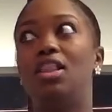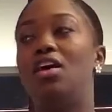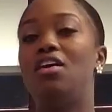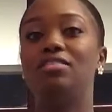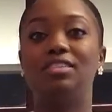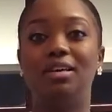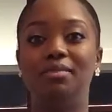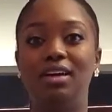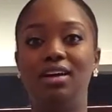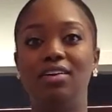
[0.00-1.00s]
long time
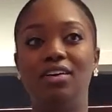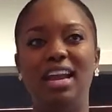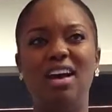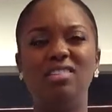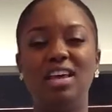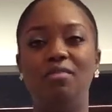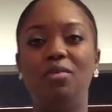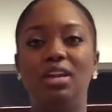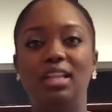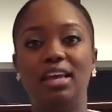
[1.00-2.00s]
ago. And I also have one
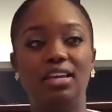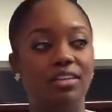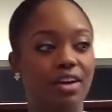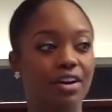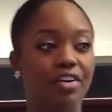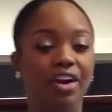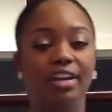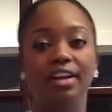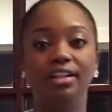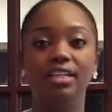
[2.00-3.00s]
in like a dark green
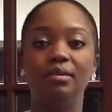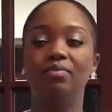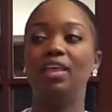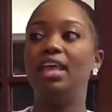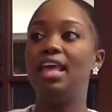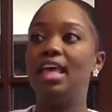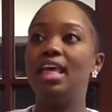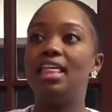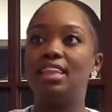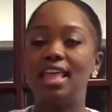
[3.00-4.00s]
color.
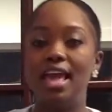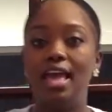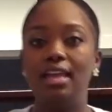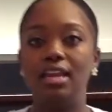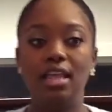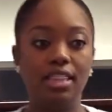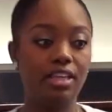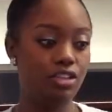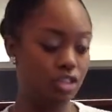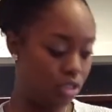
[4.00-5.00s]
Then
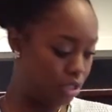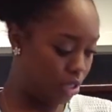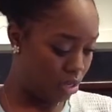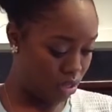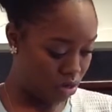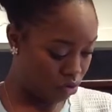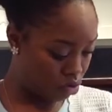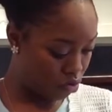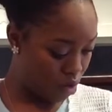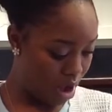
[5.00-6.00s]
this little
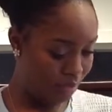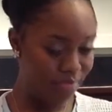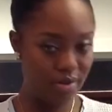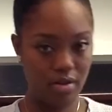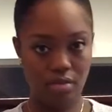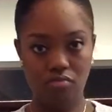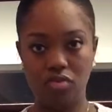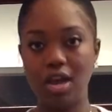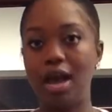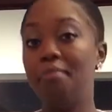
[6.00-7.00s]
cropped
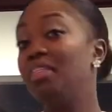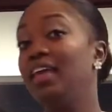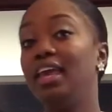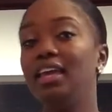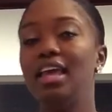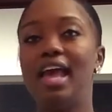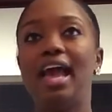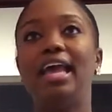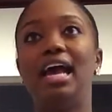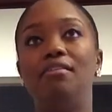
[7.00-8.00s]
top thing
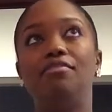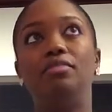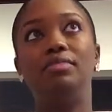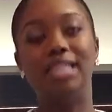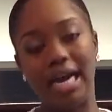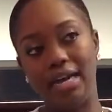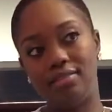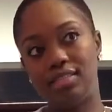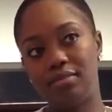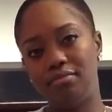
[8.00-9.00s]
I got from
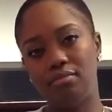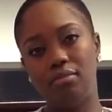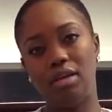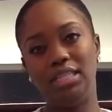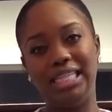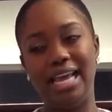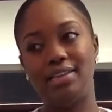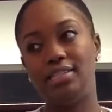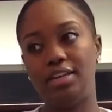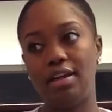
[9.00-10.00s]
Dots about
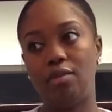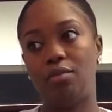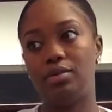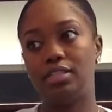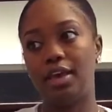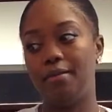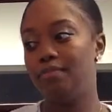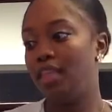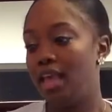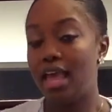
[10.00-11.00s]
last year, I want to say.
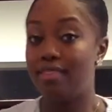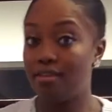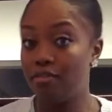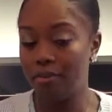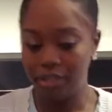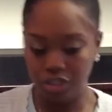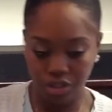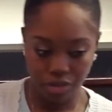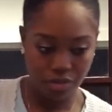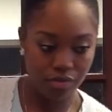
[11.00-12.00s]
And then for my
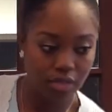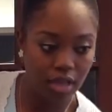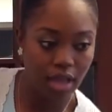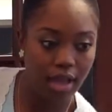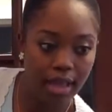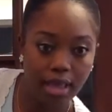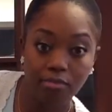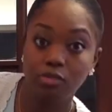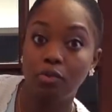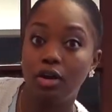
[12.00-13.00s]
shoes, I am
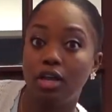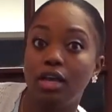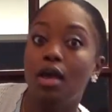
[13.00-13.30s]
sporting